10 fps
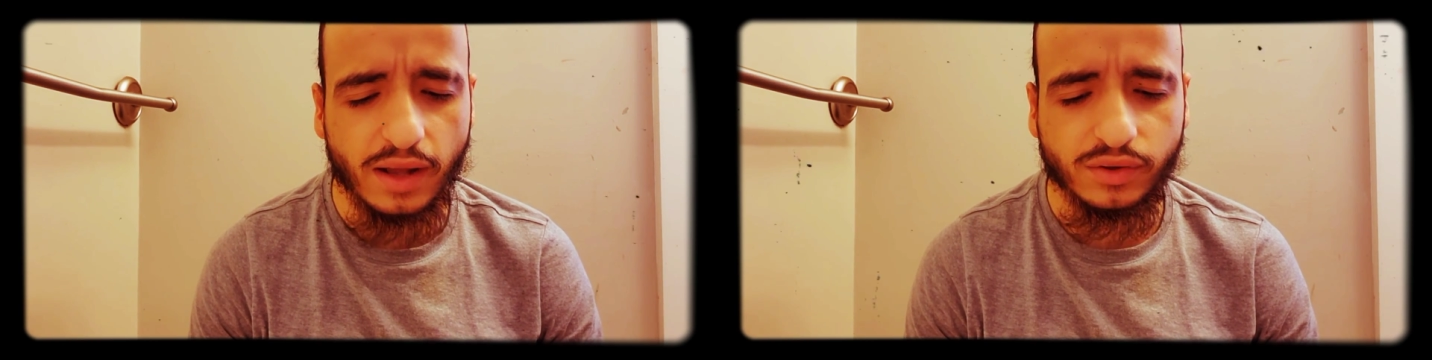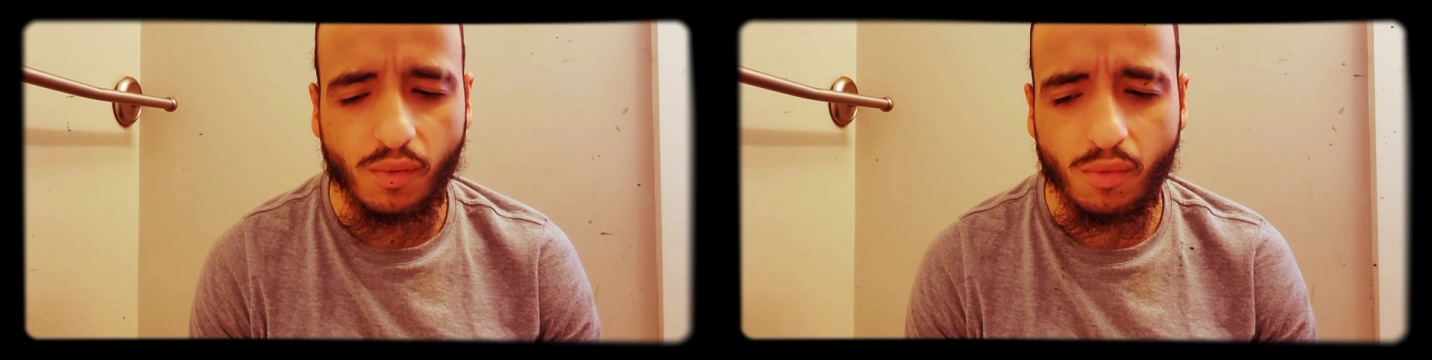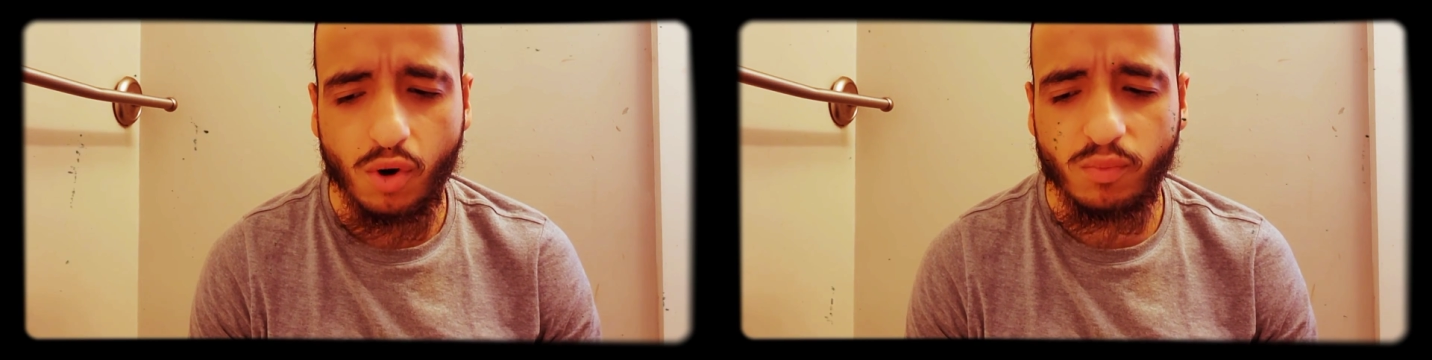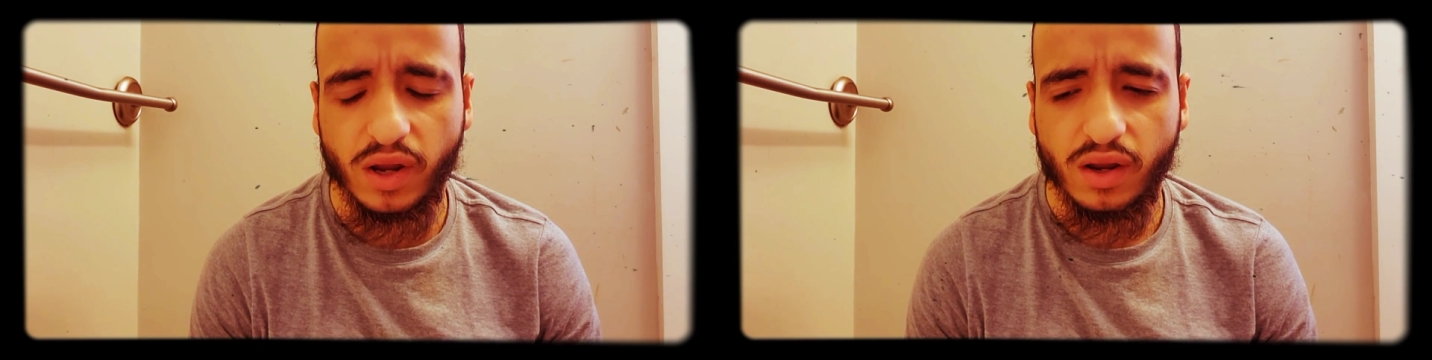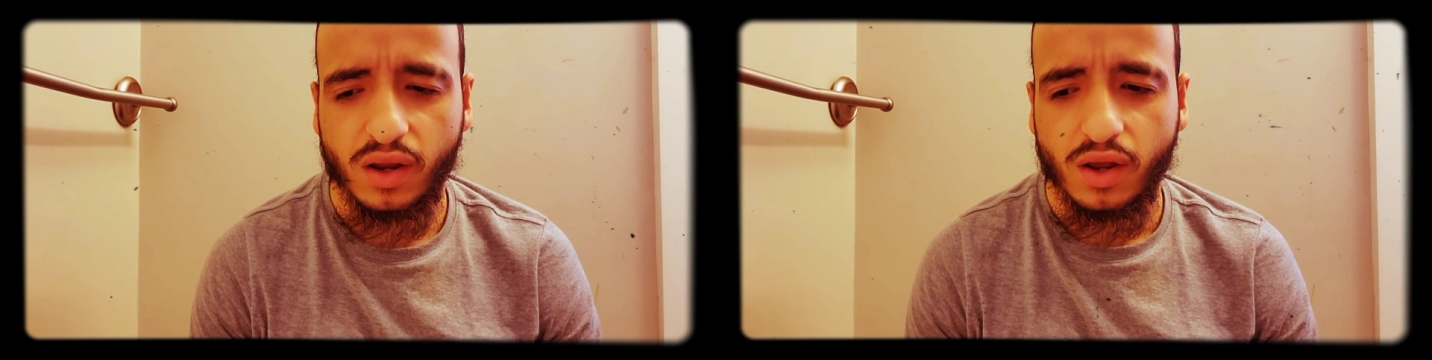at the
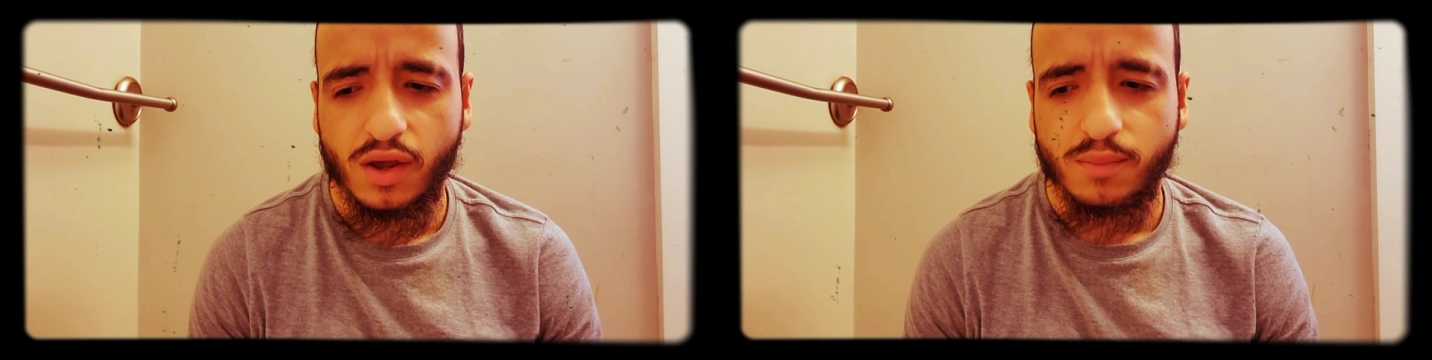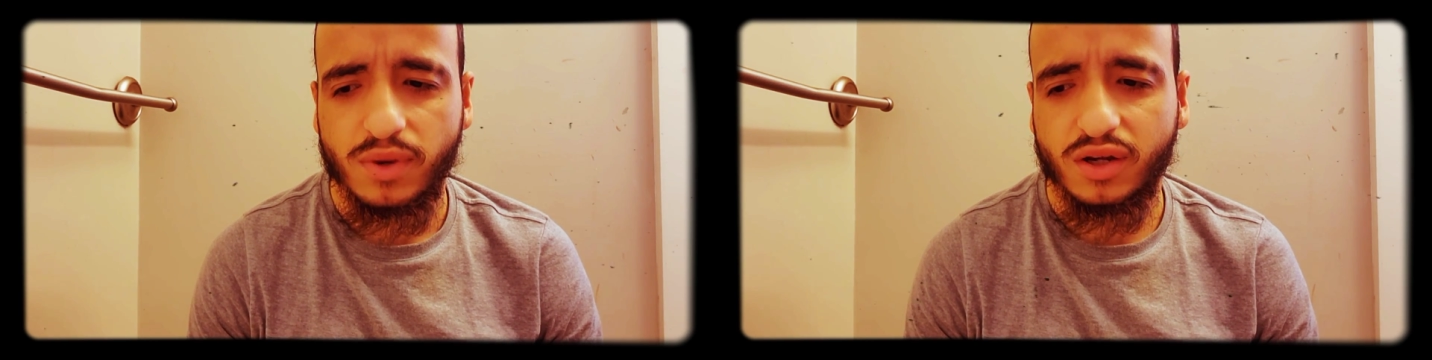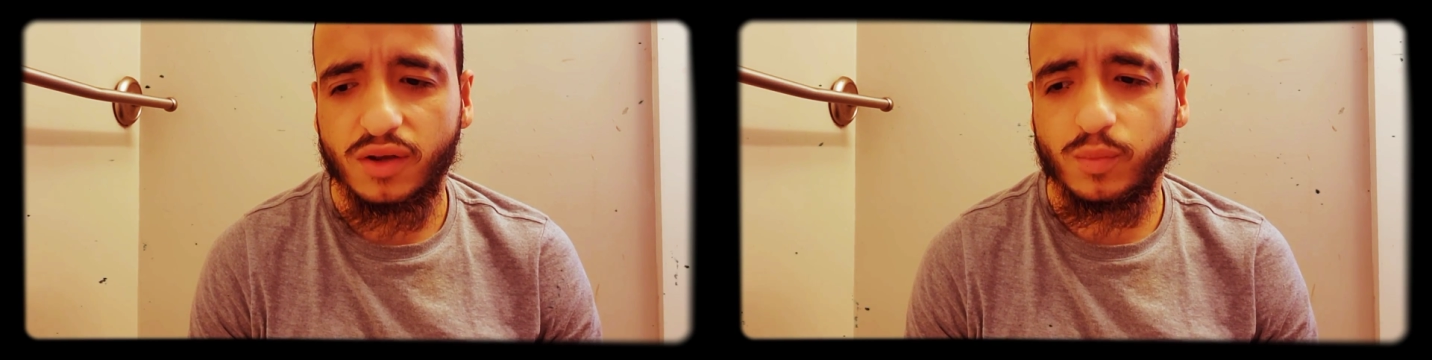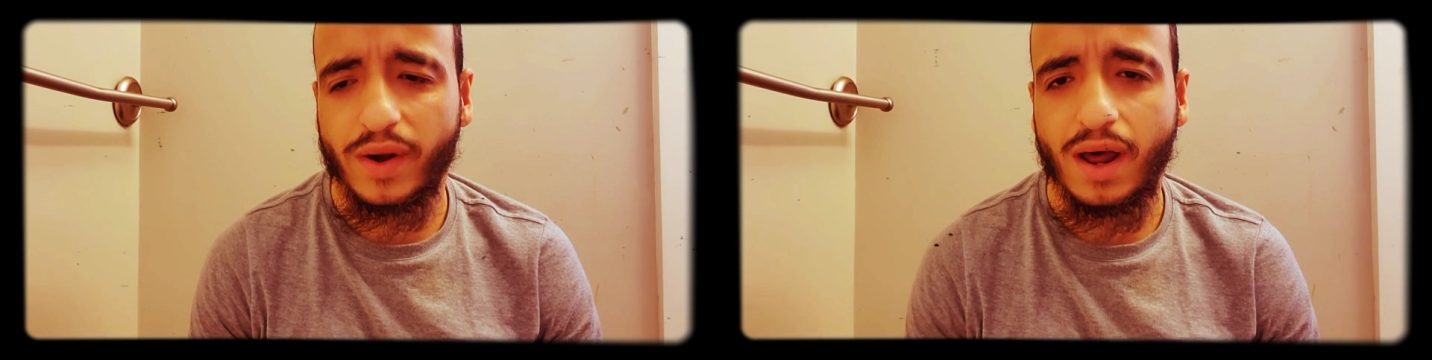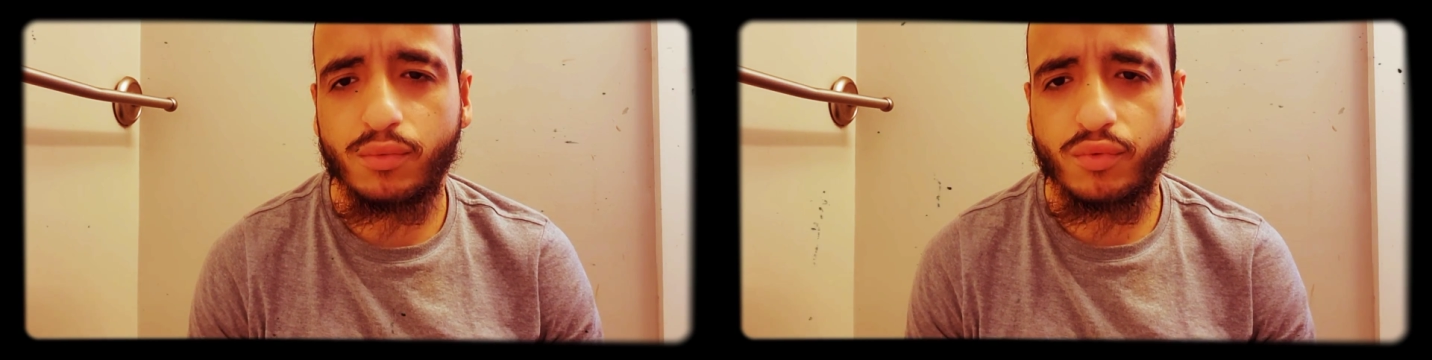moment because
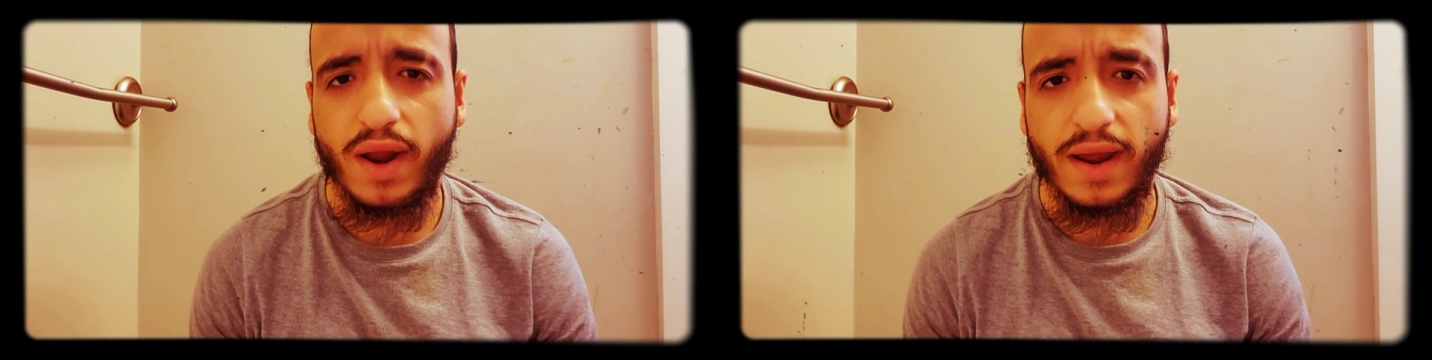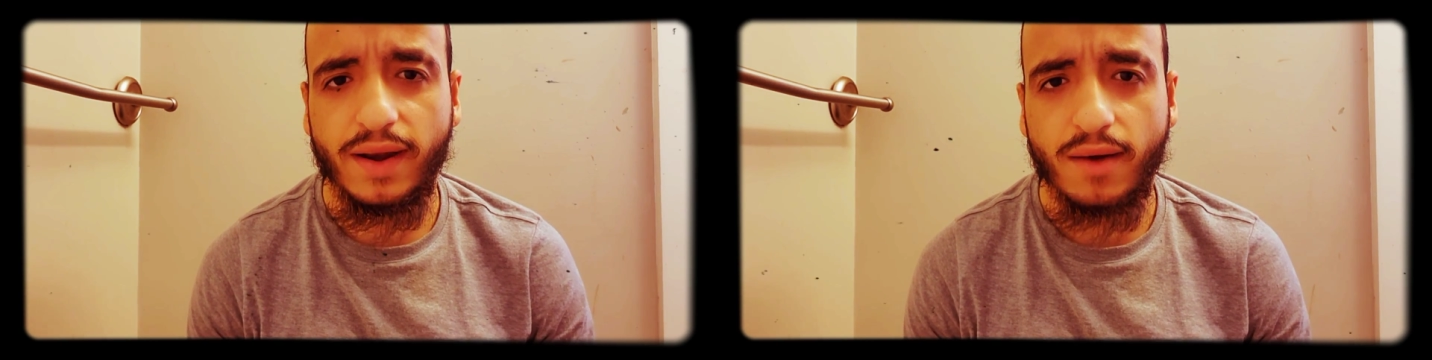when I ran,